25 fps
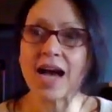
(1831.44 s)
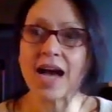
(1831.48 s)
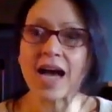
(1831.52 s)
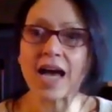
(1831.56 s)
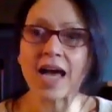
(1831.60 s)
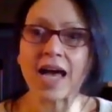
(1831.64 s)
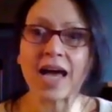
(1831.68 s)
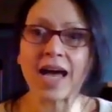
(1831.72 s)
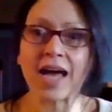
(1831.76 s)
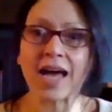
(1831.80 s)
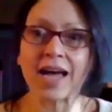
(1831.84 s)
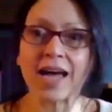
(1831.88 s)

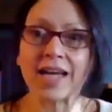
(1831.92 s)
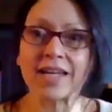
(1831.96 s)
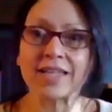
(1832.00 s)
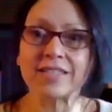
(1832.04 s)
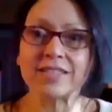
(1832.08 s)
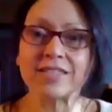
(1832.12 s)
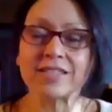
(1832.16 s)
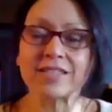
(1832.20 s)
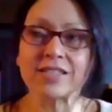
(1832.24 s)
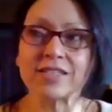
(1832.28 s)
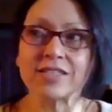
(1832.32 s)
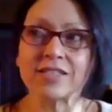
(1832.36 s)

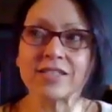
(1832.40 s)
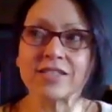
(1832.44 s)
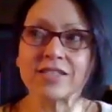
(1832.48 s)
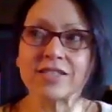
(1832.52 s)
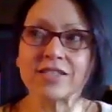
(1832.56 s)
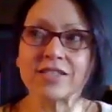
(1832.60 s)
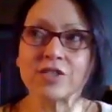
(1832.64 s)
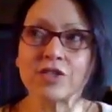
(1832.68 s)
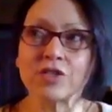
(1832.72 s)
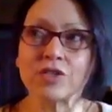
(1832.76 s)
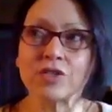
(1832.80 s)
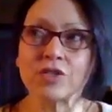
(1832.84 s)
And
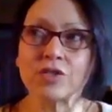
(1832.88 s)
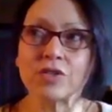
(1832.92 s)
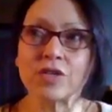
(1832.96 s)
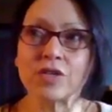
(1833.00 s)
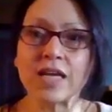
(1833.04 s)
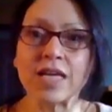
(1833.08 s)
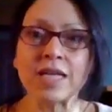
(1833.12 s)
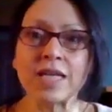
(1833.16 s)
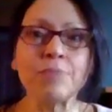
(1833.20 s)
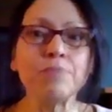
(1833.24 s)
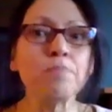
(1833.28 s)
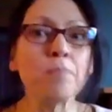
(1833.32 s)

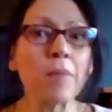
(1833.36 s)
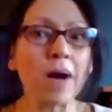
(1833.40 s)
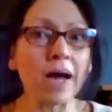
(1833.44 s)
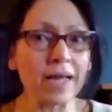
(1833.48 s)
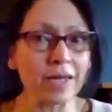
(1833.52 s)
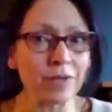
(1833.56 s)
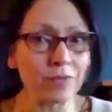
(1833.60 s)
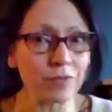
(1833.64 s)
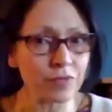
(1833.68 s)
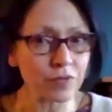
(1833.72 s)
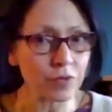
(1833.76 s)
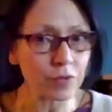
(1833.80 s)
in
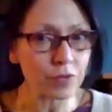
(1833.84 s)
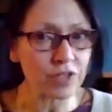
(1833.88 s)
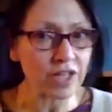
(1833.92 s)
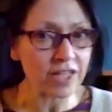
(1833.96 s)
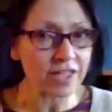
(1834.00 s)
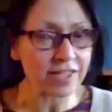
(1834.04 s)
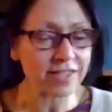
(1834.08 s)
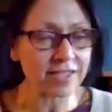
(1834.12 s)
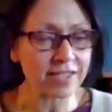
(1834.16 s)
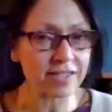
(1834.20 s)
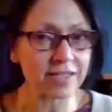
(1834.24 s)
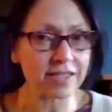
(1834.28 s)

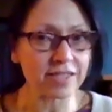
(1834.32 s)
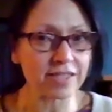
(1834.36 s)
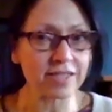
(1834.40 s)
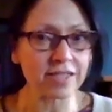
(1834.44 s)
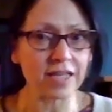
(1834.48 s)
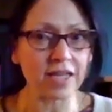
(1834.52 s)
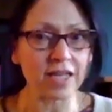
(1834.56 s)
mindfulness,